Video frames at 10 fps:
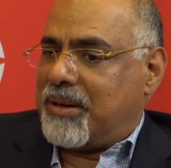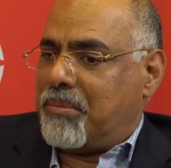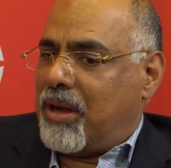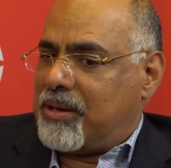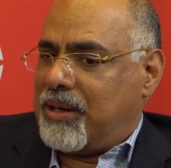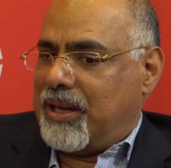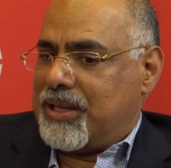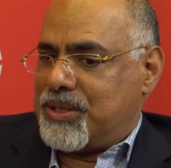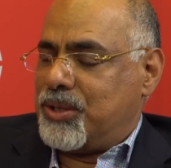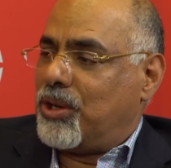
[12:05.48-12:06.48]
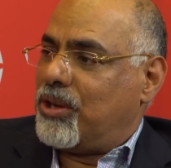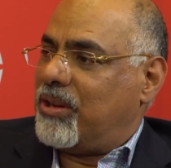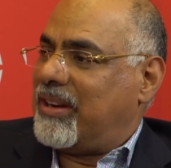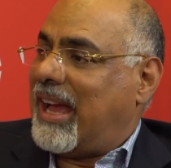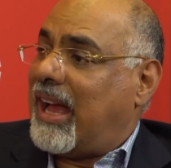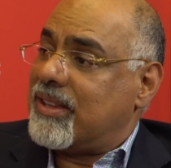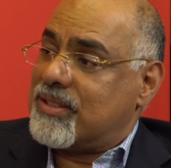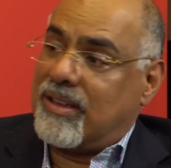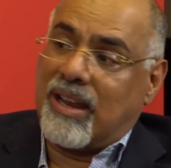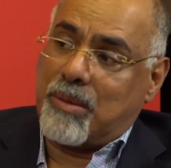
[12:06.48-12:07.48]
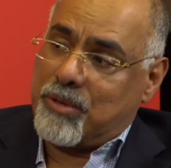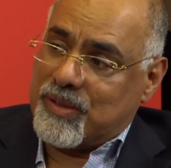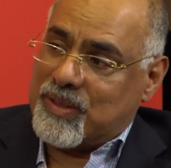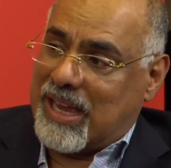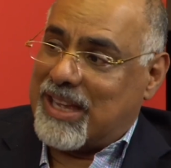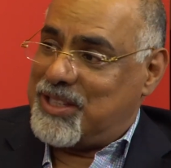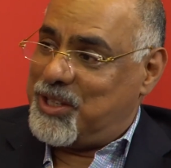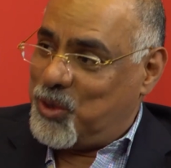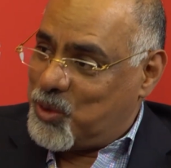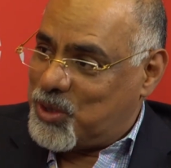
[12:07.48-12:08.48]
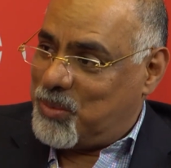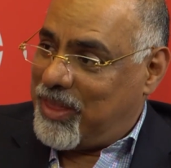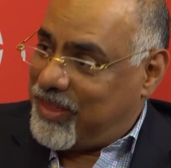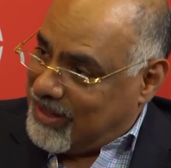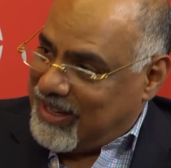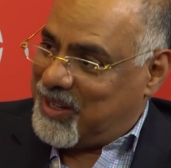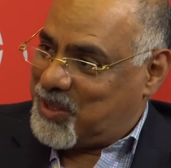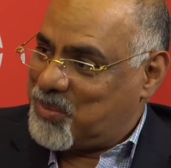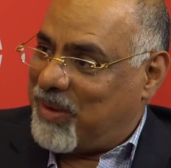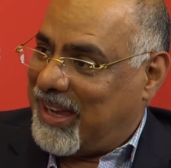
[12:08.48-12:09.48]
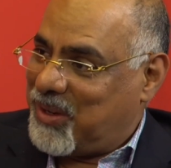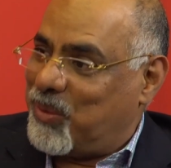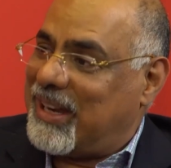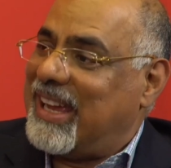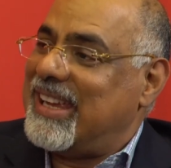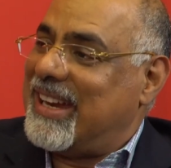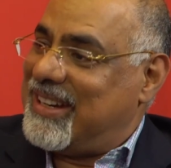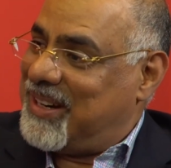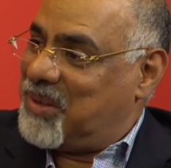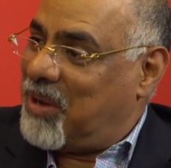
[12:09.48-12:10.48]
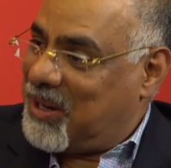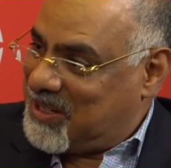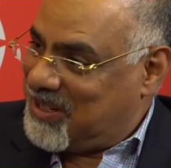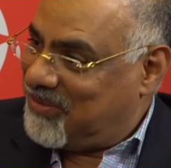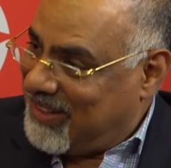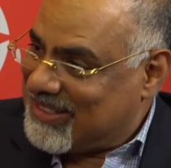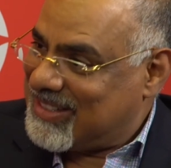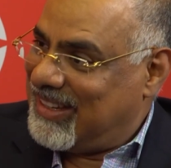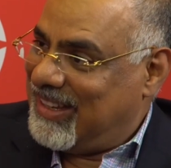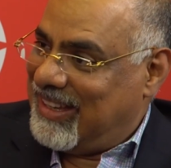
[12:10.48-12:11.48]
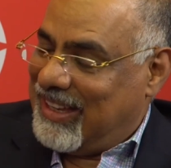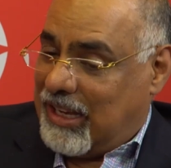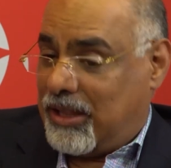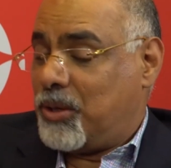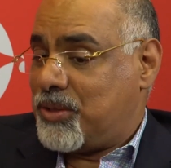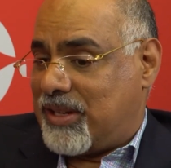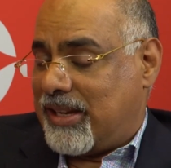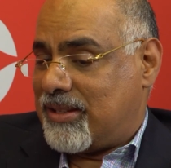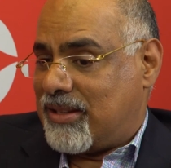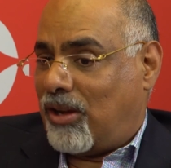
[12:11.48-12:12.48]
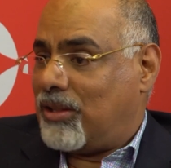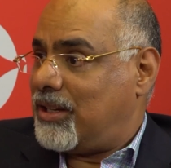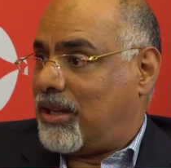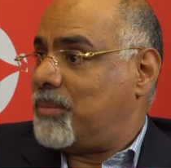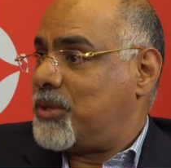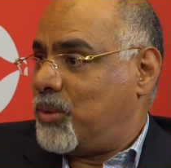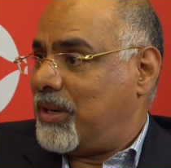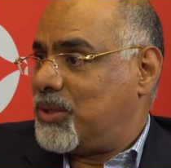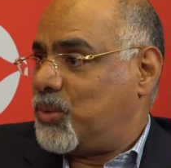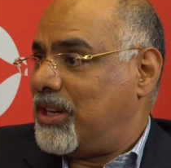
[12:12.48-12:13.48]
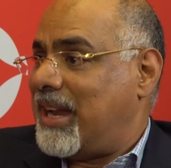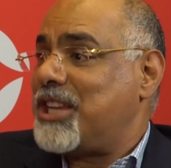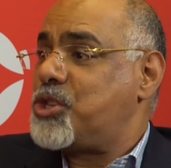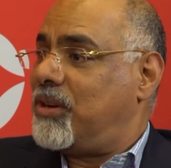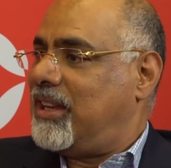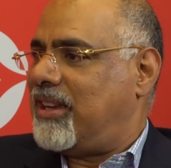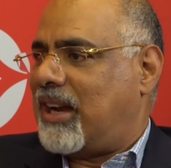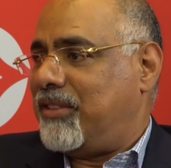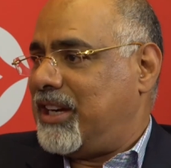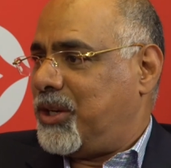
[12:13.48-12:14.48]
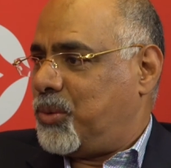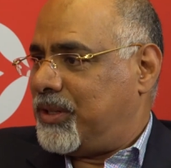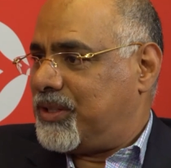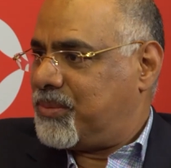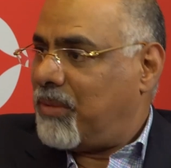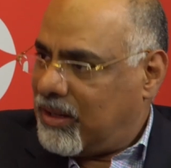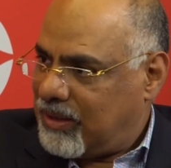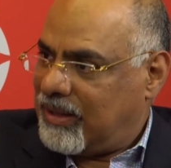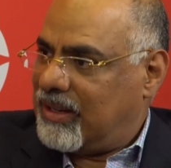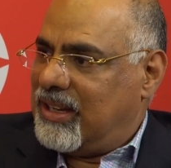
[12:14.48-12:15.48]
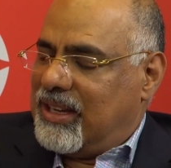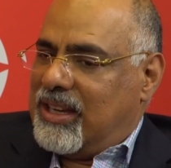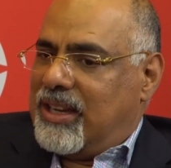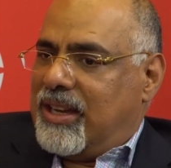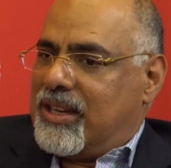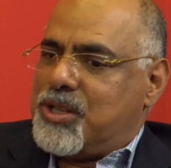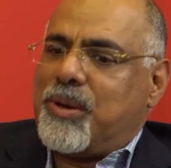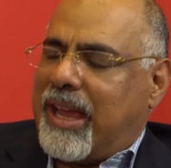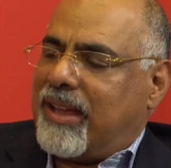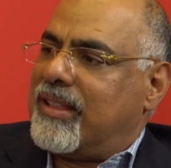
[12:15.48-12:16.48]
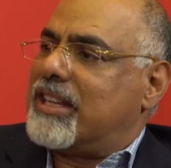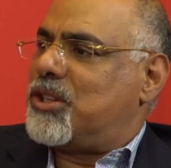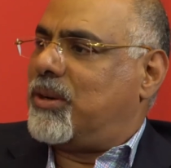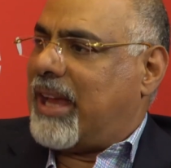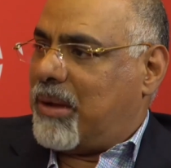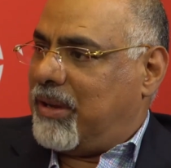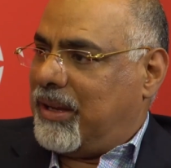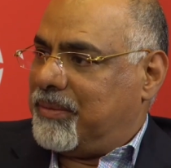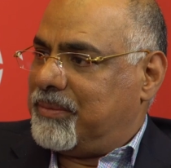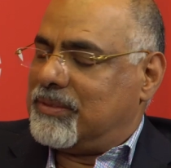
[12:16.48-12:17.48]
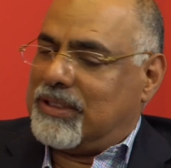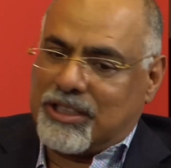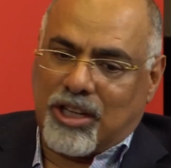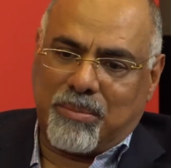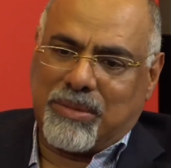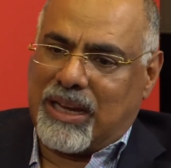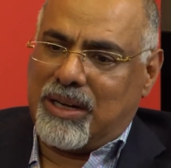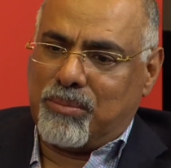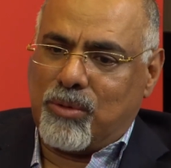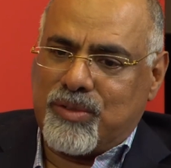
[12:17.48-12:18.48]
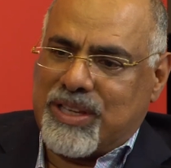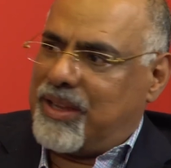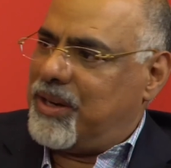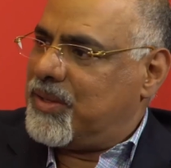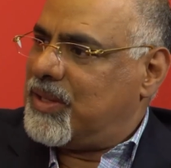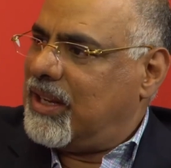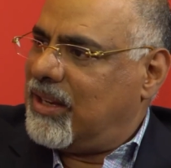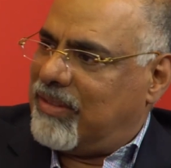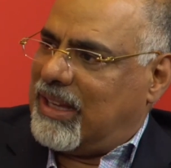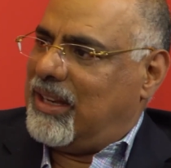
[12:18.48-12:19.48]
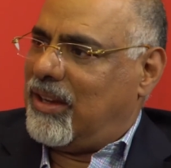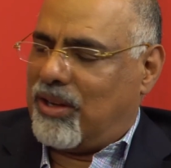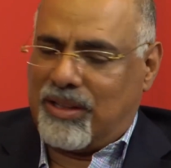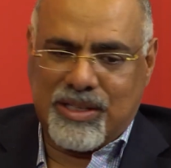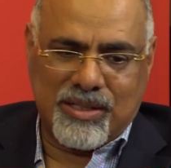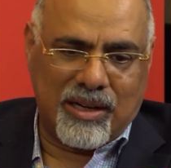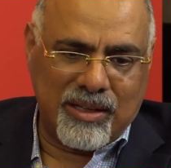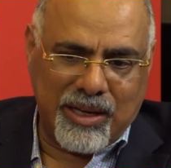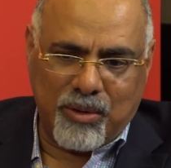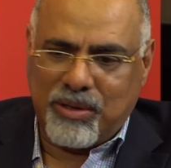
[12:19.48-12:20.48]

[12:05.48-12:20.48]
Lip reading: that marketing is no longer as glamorous as it used to be 30 years back when I entered the marketing field. In those days, all the top students would naturally gravitate towards marketing. Today, that's not happening. The top talent moves either into Silicon Valley, or they start